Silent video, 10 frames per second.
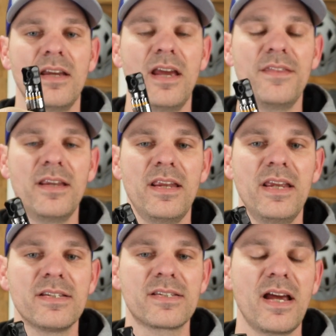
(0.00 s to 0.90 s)
And then
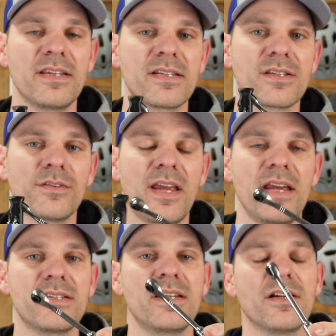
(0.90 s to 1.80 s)
inside this little
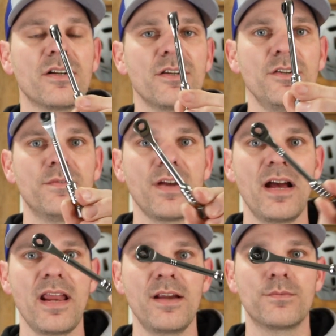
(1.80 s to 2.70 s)
case here, you've
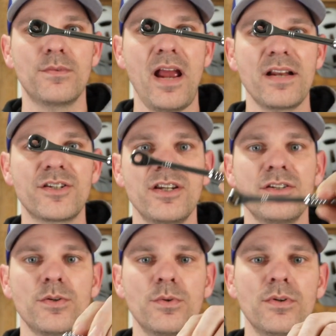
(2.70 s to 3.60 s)
got a ratcheting
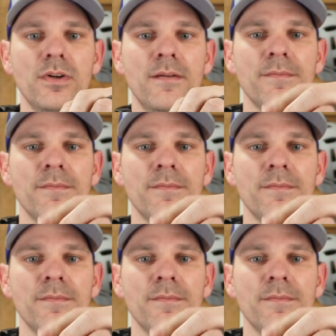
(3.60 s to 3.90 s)
tool,